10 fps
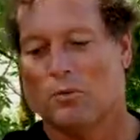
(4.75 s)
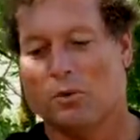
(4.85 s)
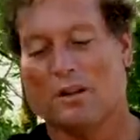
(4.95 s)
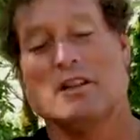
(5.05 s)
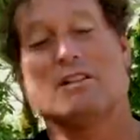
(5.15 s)

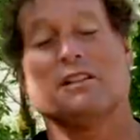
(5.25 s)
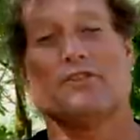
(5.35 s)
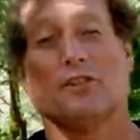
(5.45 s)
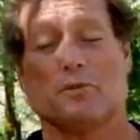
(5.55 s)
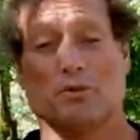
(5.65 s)
One of the
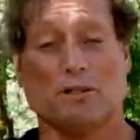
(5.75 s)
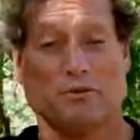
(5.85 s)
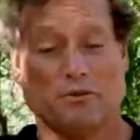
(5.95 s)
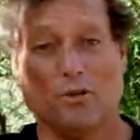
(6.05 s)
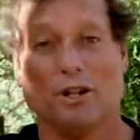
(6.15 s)
differences
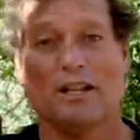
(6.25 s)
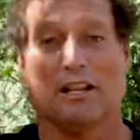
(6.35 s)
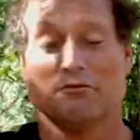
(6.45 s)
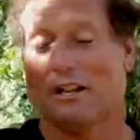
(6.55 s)
between foiling